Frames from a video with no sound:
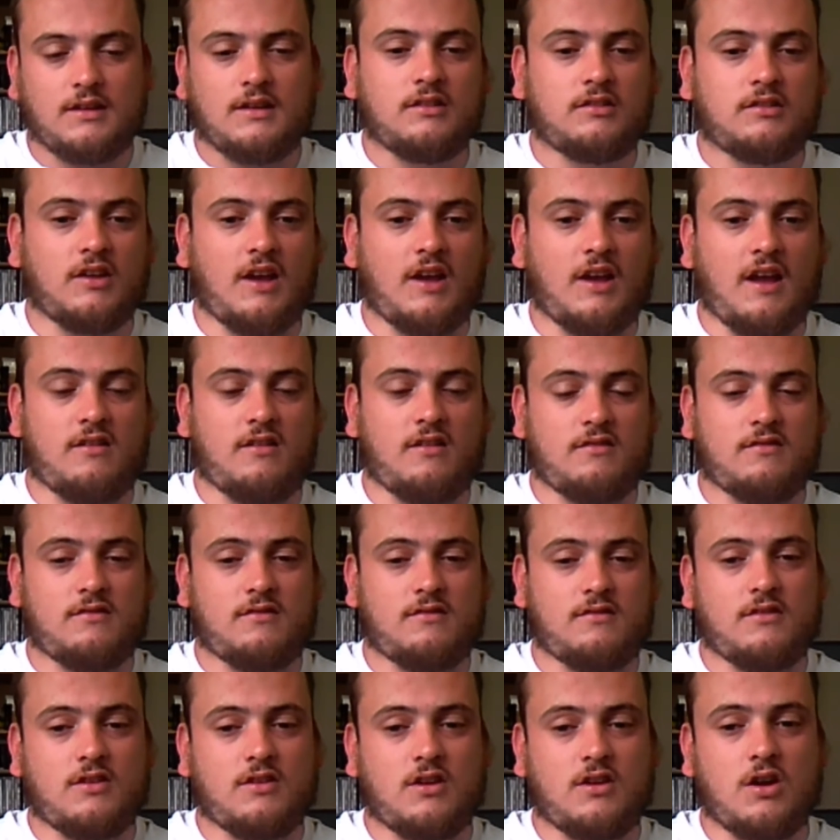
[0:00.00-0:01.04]
So
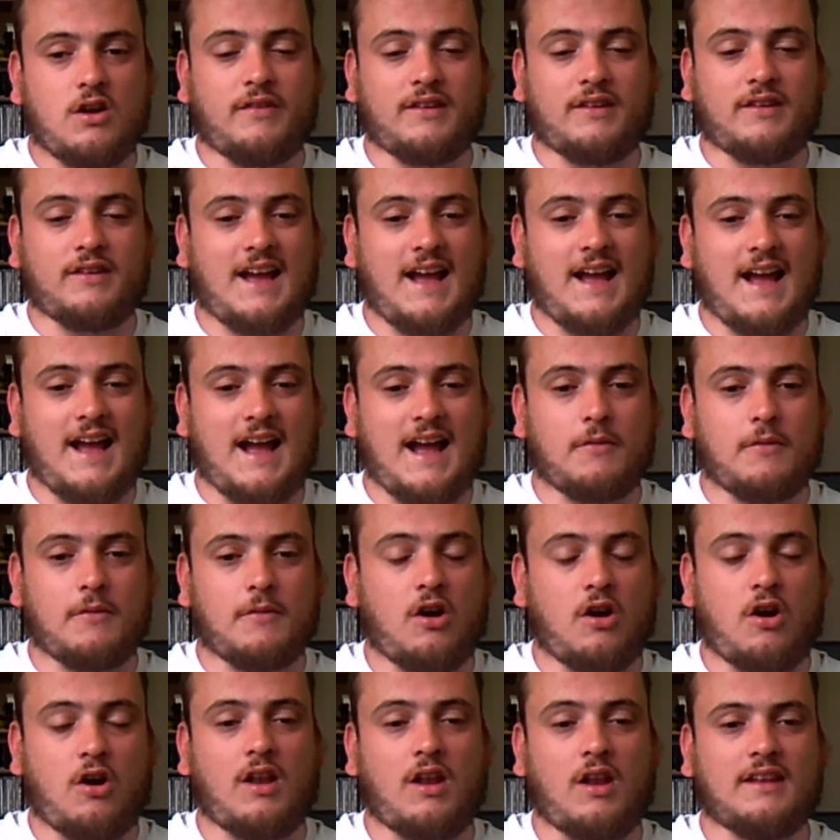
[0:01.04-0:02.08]
over time, it
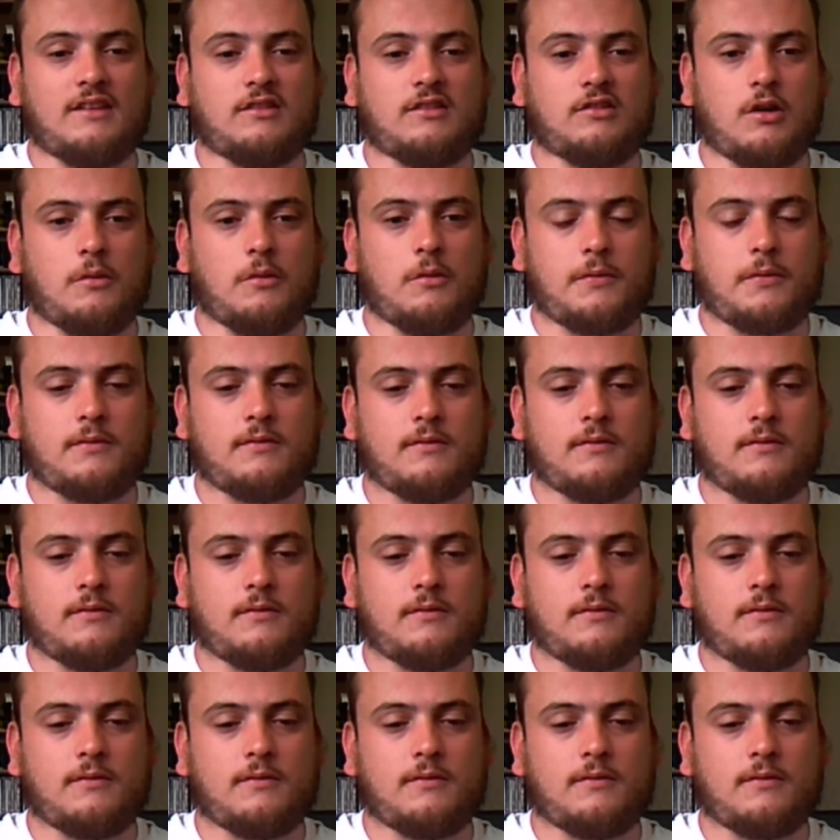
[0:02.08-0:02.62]
all adds up.